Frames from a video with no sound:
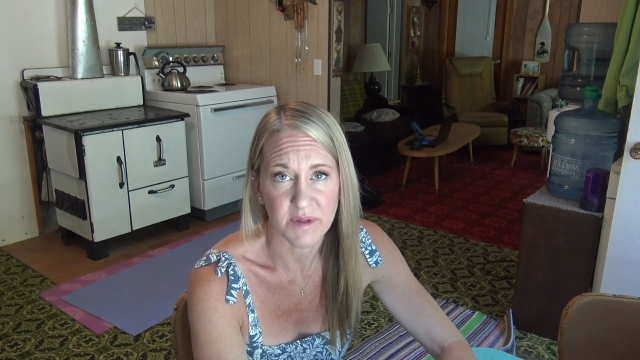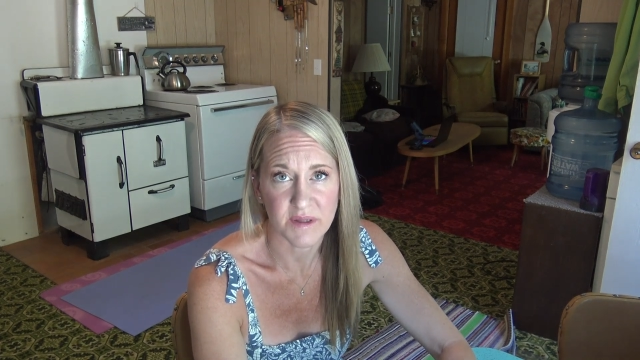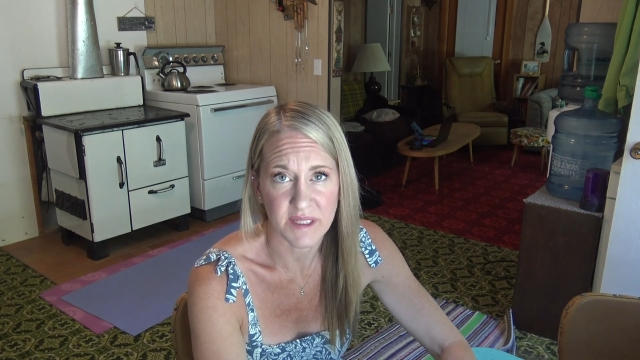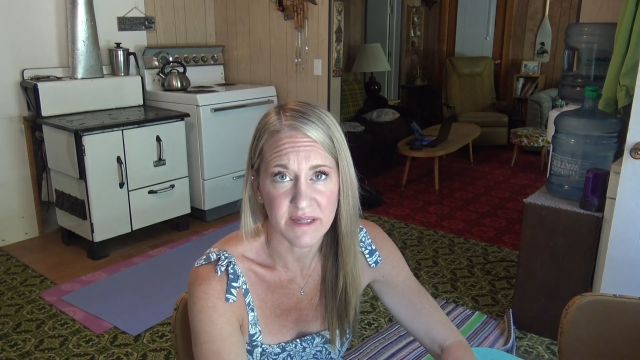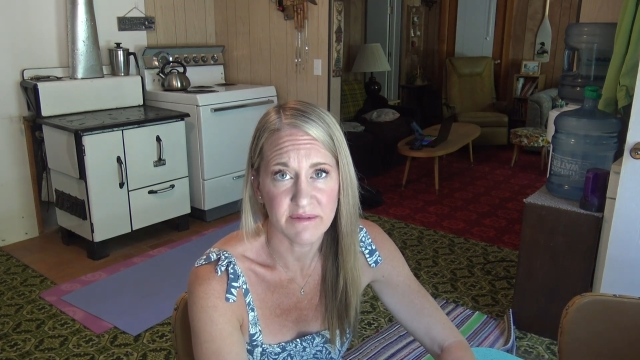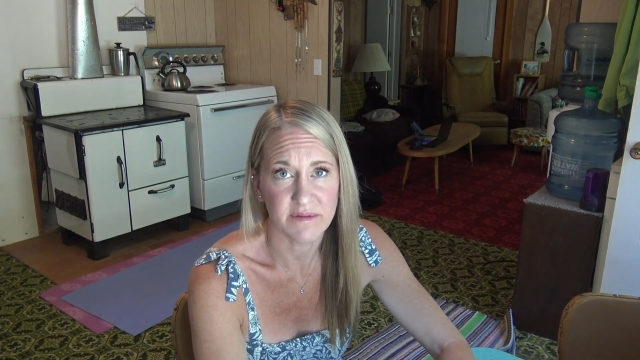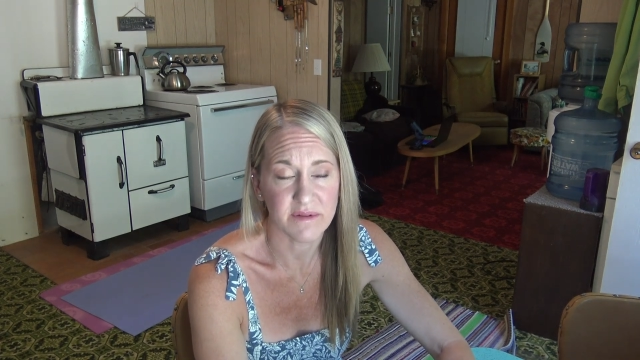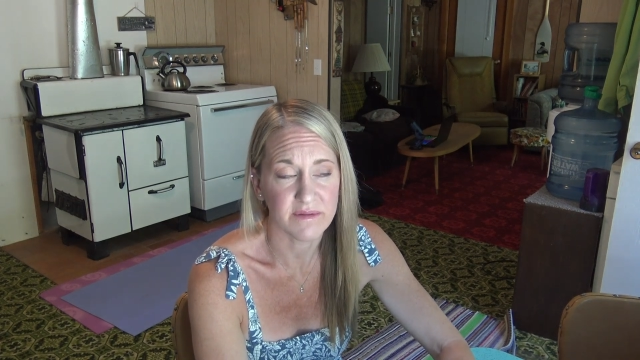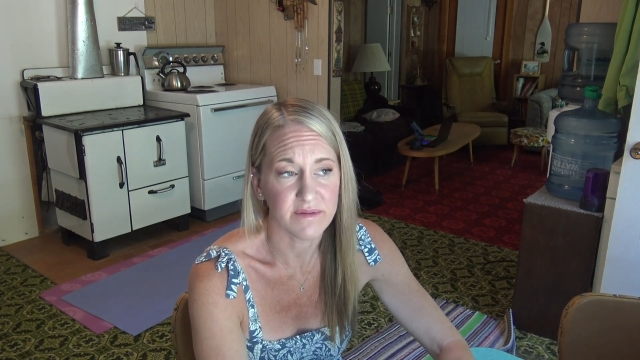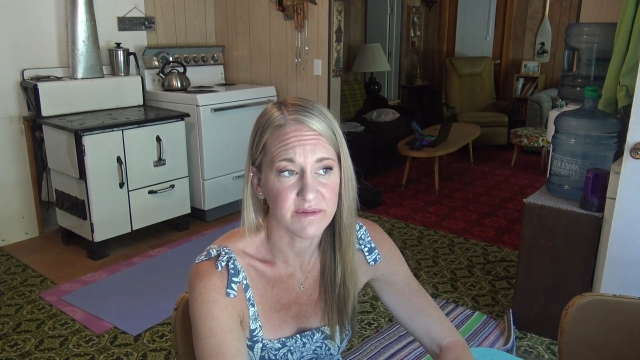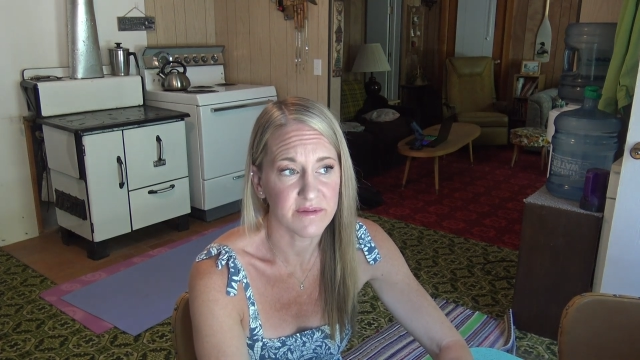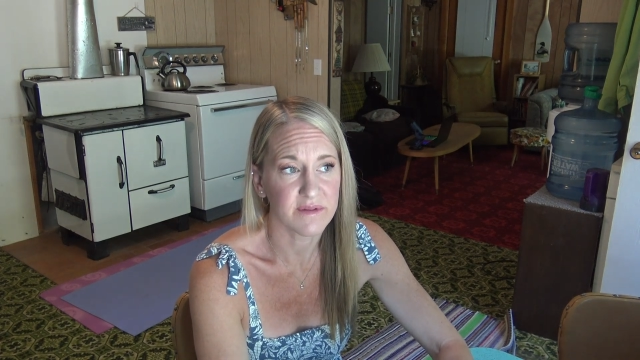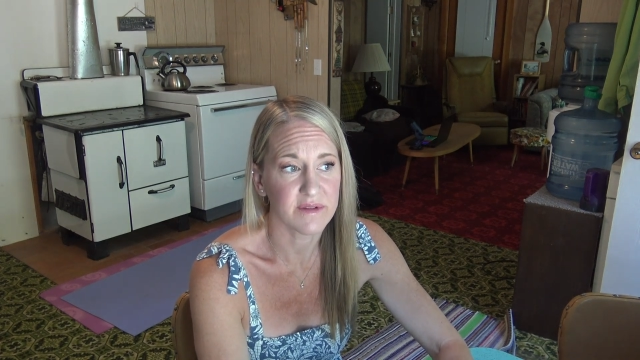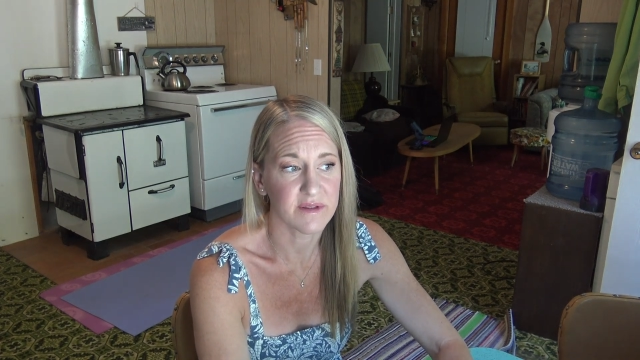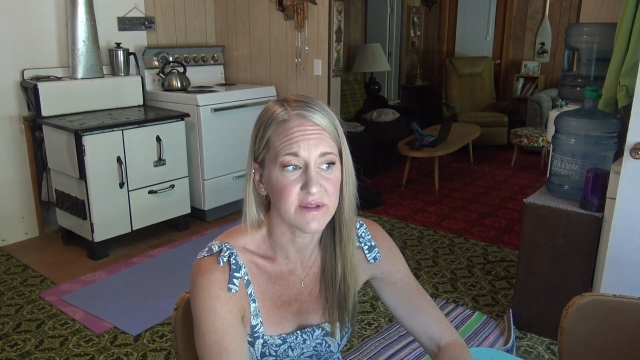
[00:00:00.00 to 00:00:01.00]
believe
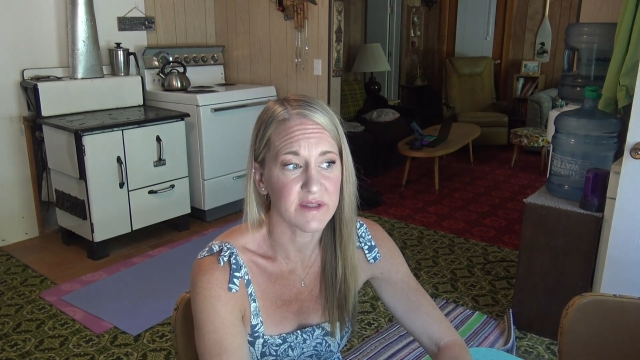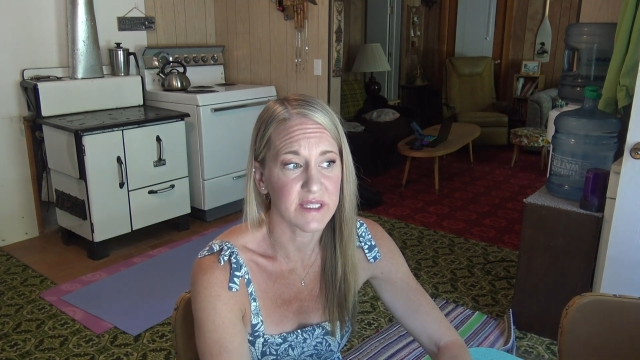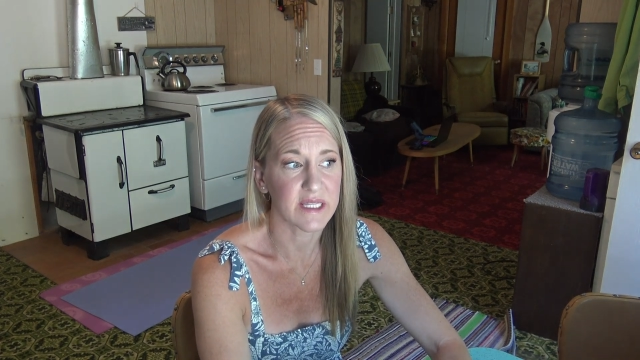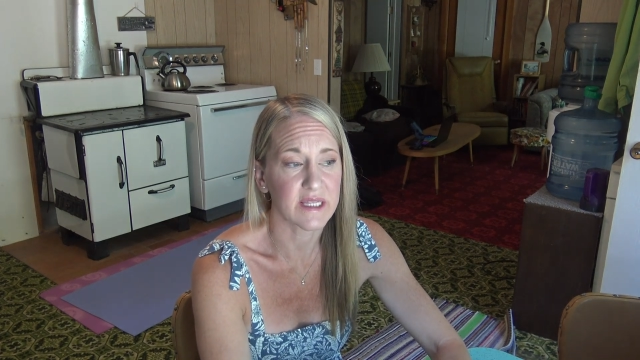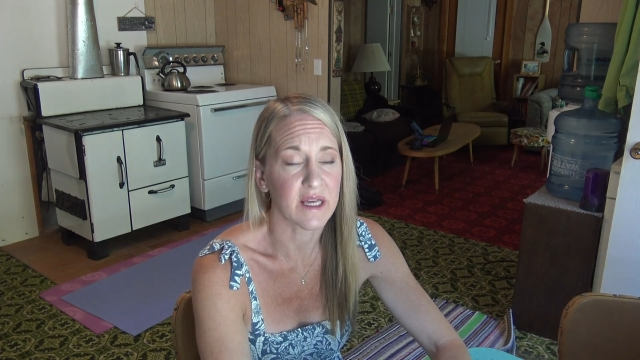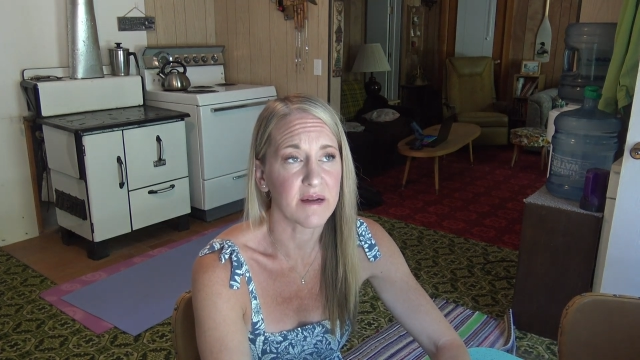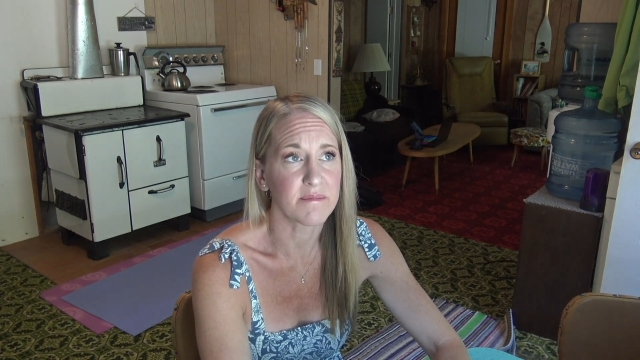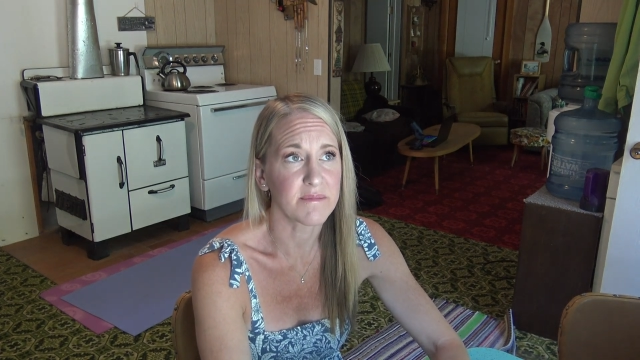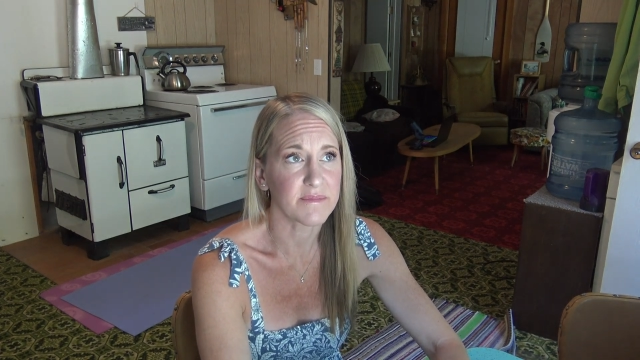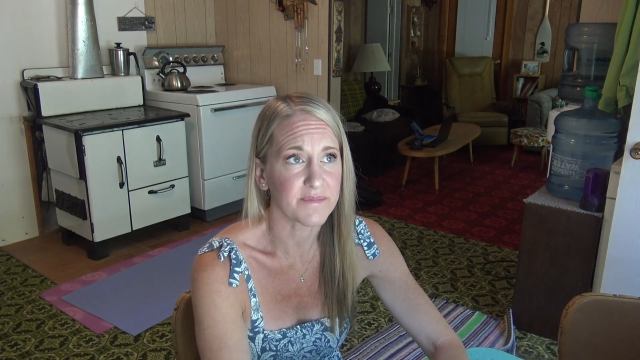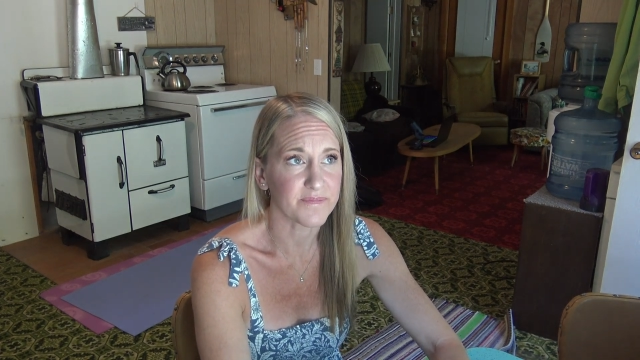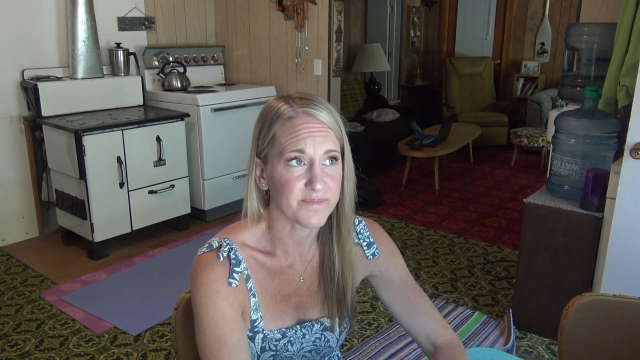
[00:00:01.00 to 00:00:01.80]
in them,